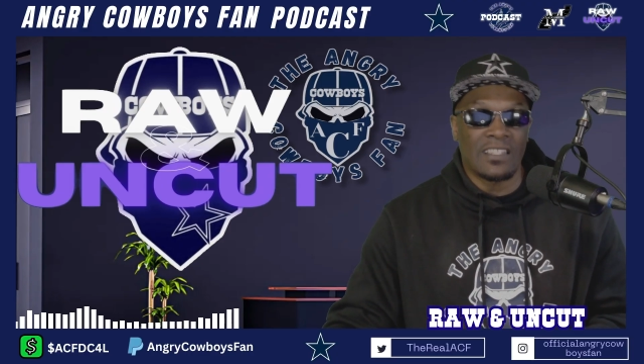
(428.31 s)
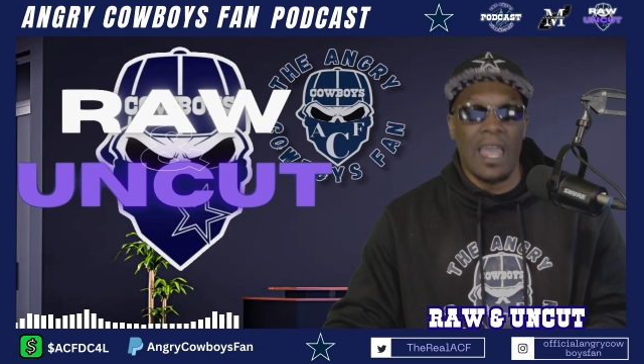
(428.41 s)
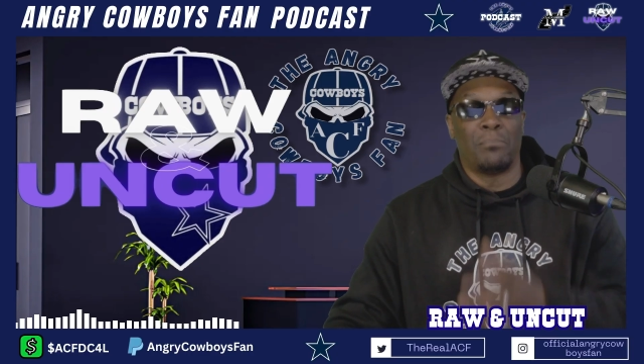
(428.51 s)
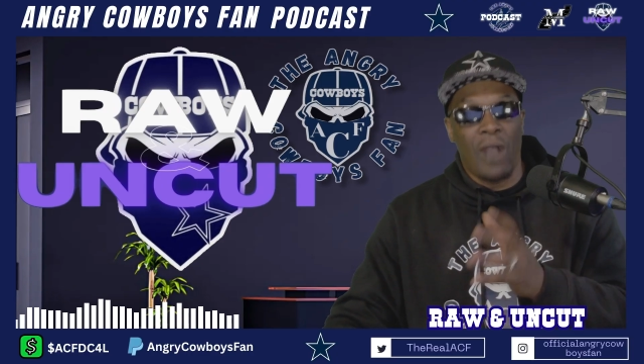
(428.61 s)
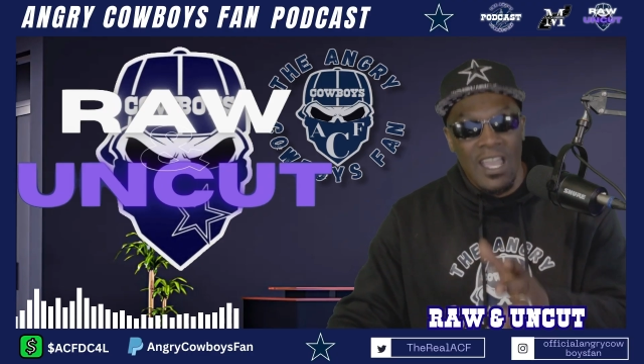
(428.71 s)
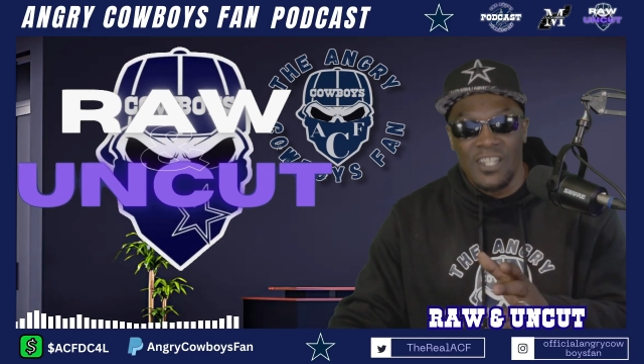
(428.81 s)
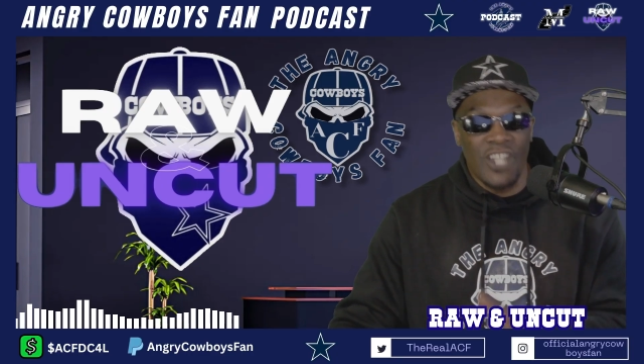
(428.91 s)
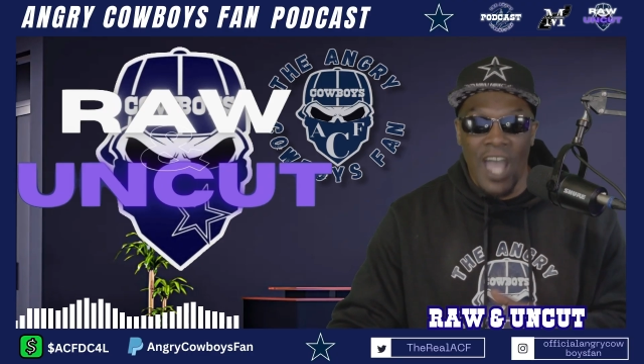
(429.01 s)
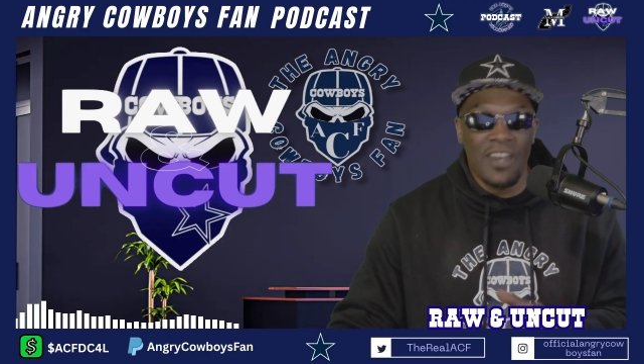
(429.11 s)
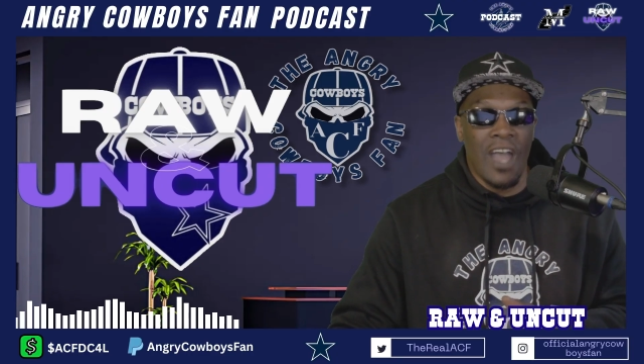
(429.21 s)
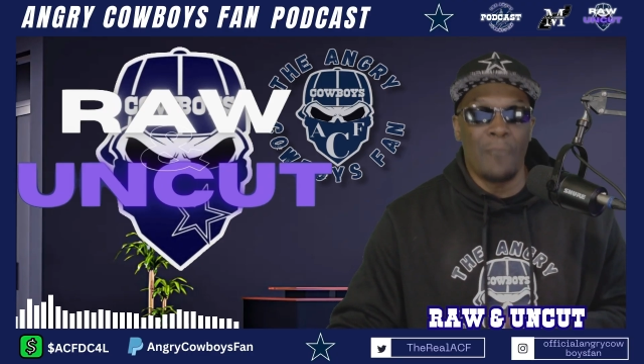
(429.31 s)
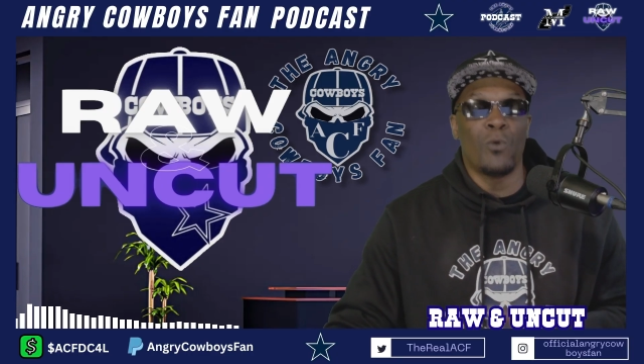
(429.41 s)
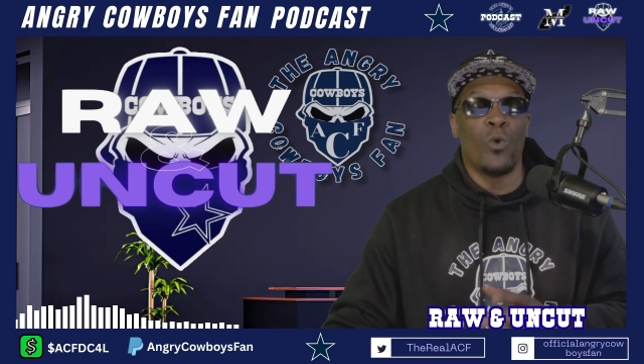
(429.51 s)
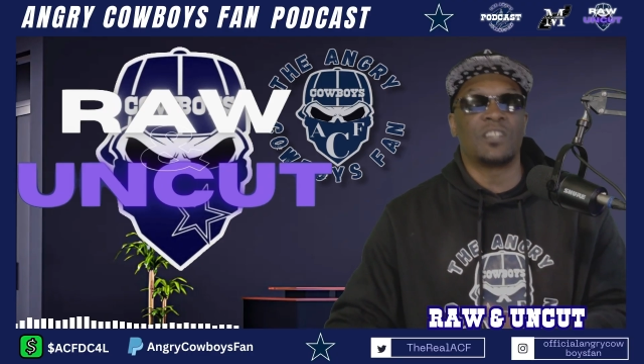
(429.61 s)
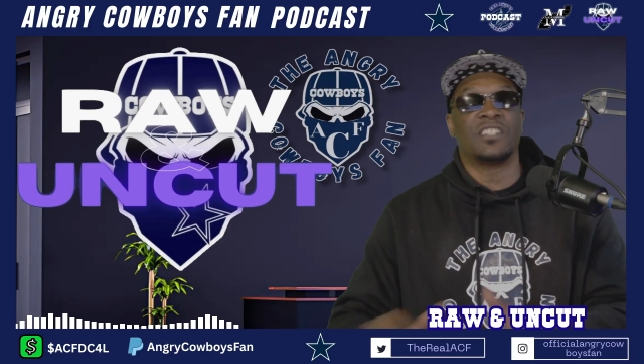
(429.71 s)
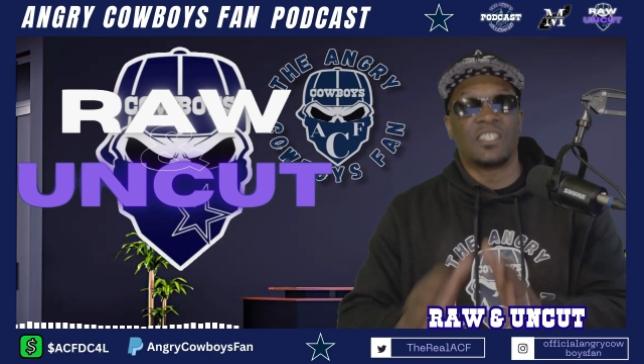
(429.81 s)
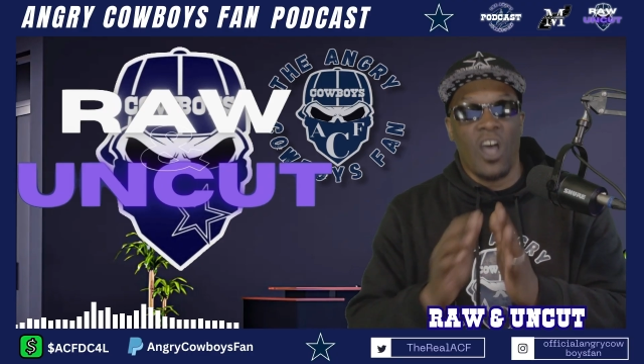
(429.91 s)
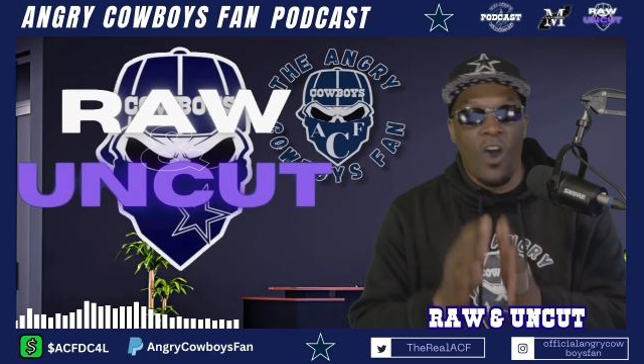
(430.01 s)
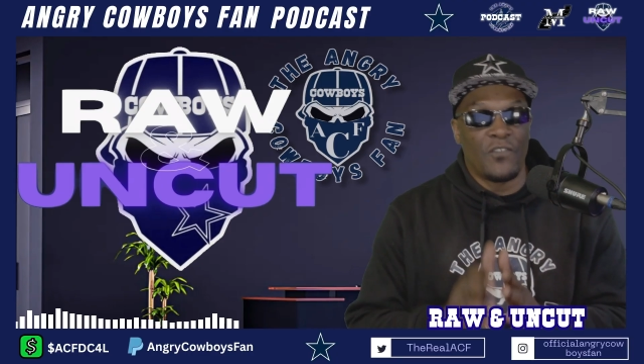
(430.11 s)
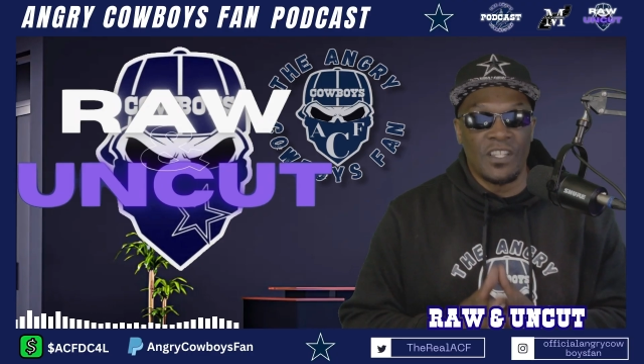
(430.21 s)
that Brian Schottenheimer wants this
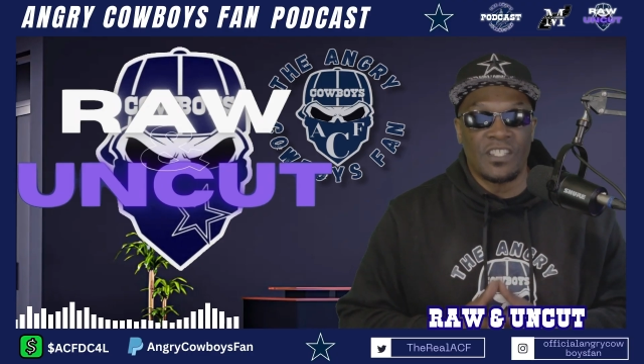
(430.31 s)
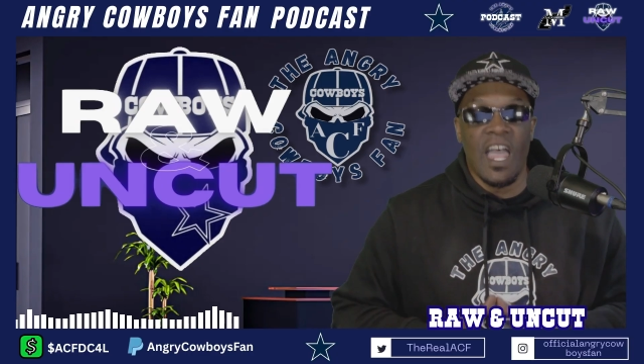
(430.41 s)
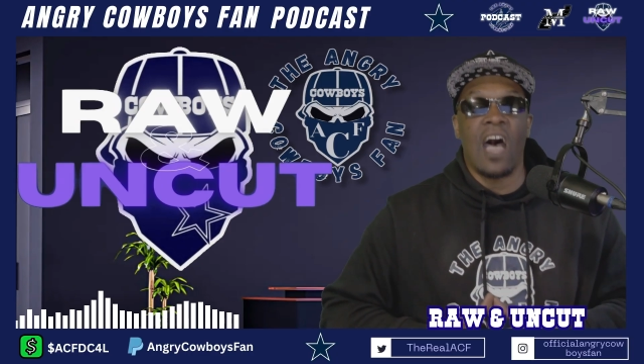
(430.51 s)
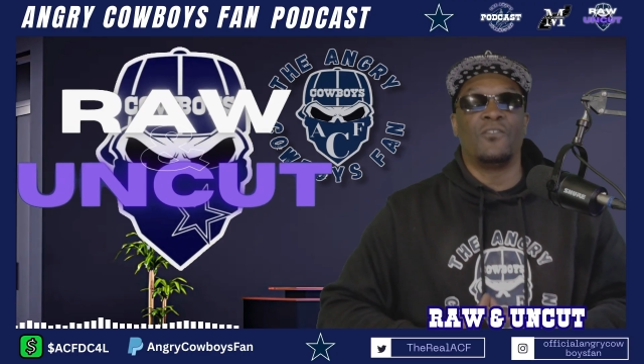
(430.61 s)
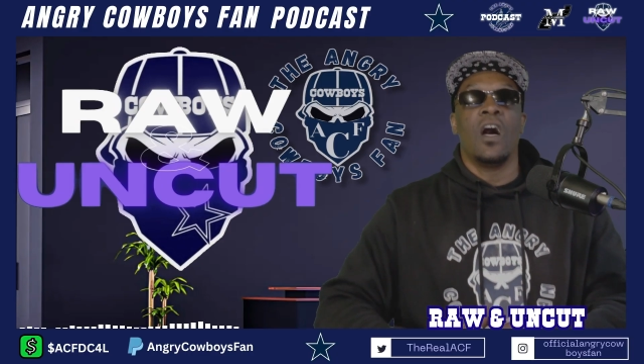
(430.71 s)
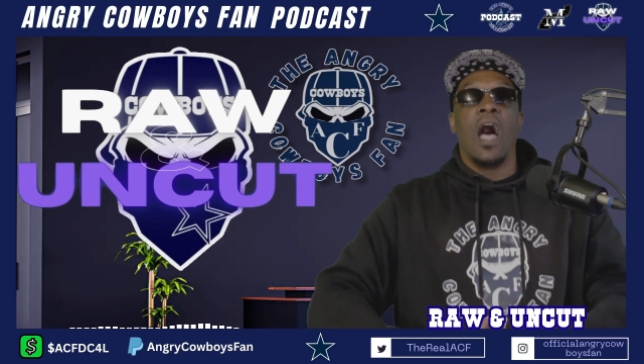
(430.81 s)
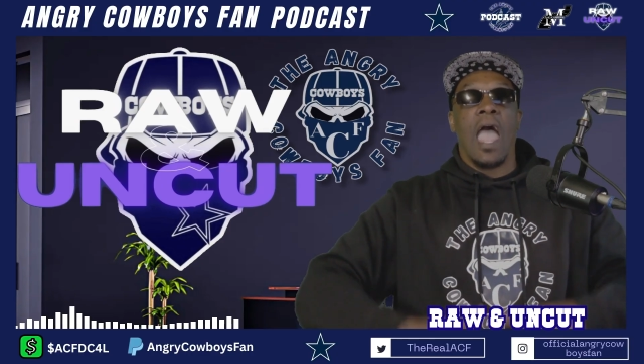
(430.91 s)
offense to have